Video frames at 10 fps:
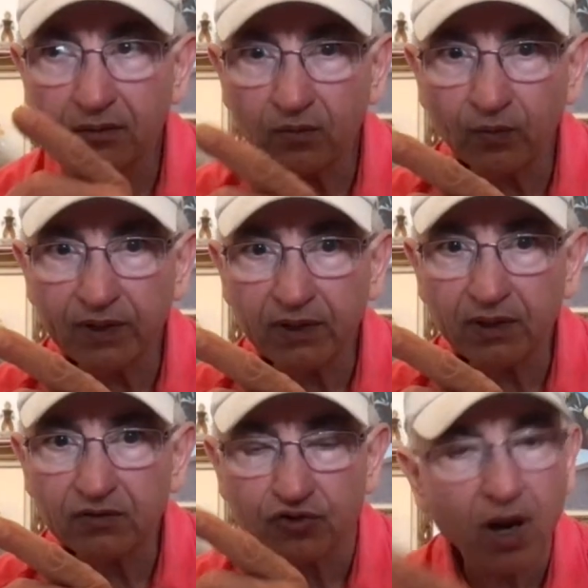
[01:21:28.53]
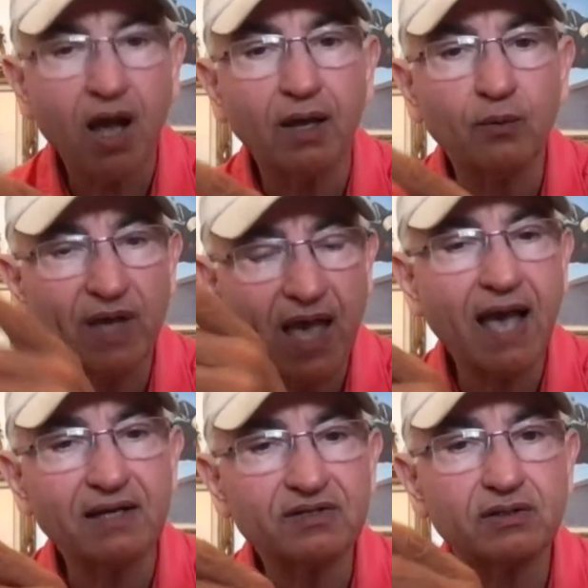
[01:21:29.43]
We try, we
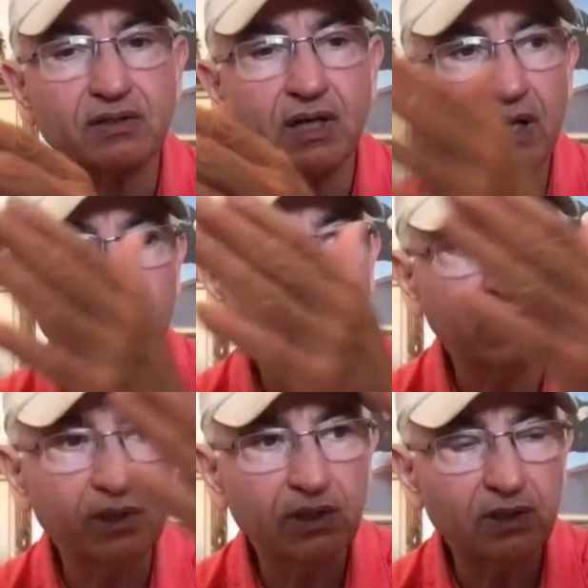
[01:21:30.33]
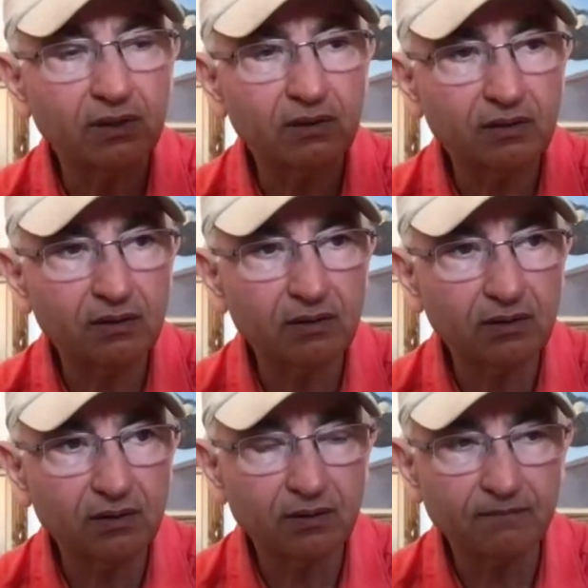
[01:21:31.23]
ask, and we
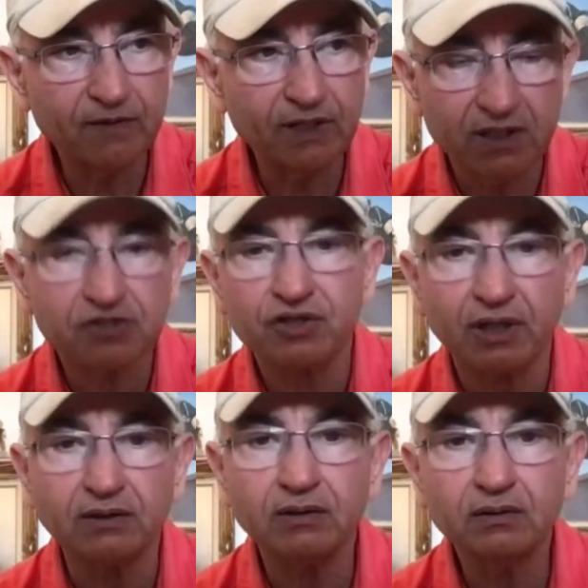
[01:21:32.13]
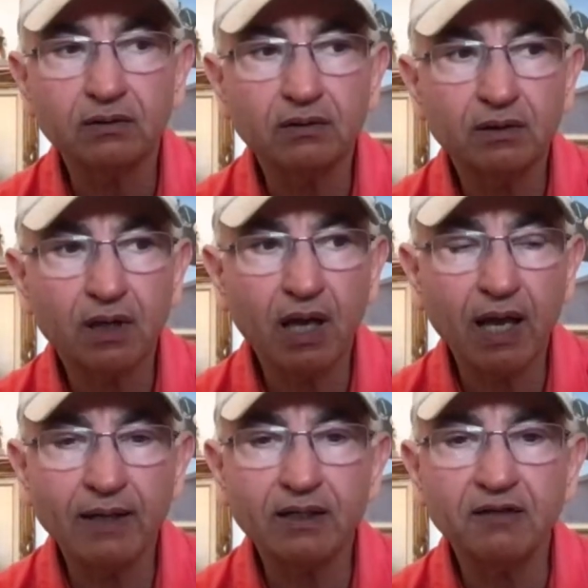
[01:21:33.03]
initiate.
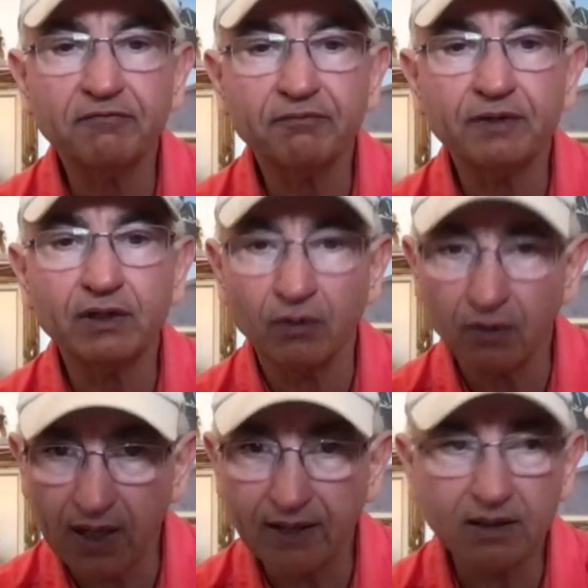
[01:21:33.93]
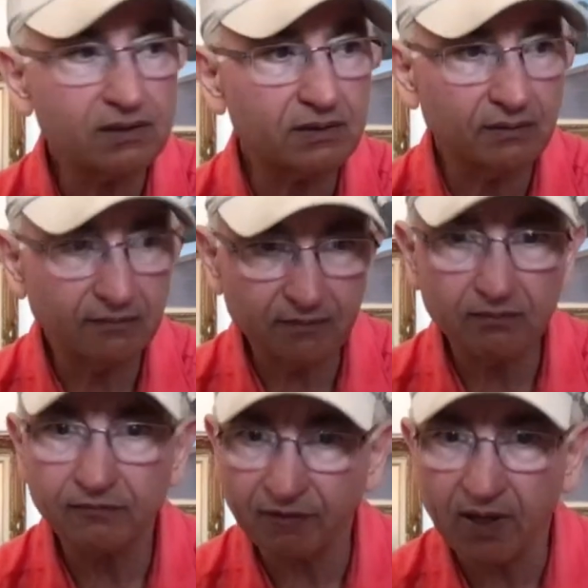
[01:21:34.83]
And if they don't like us,
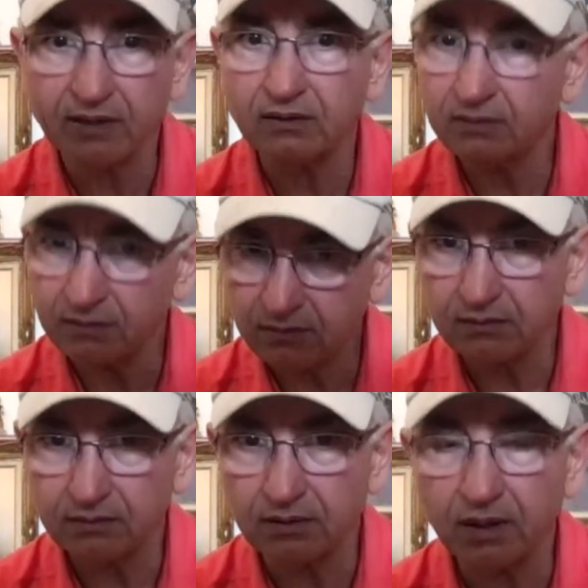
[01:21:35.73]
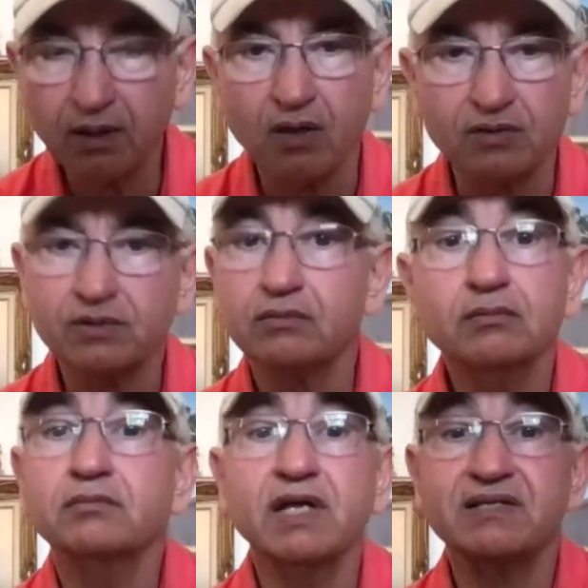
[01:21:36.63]
fine. They're lost.
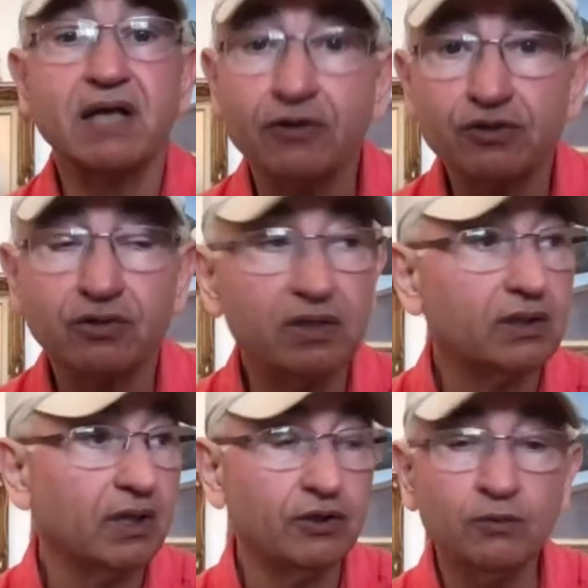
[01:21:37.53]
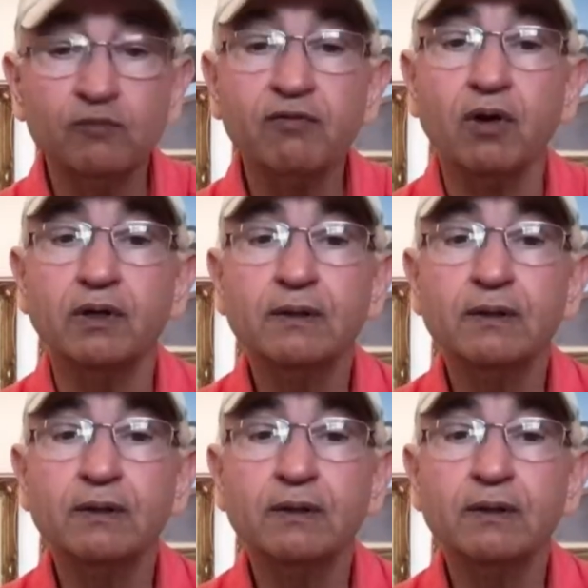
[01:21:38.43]
That's how you should think. And you move on.